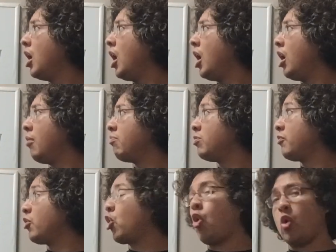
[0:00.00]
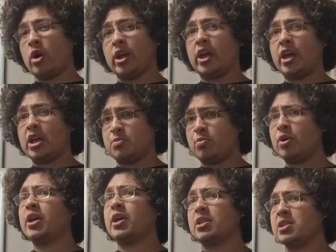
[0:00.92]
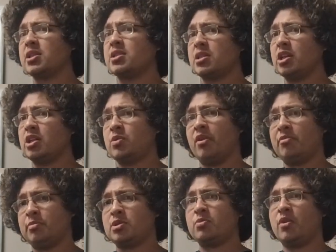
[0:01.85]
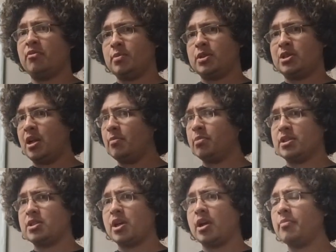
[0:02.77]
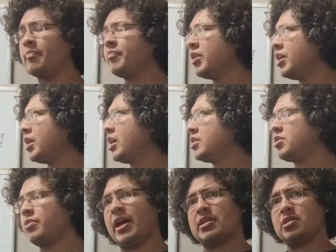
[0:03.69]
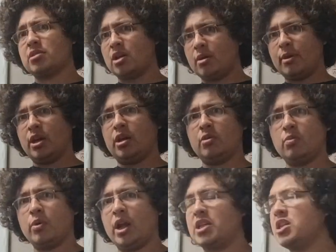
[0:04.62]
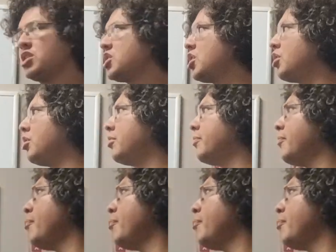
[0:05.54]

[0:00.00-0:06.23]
The recording is pretty consistently 12 plus 12 plus 10 plus 10. And so that's going to be what I teach here.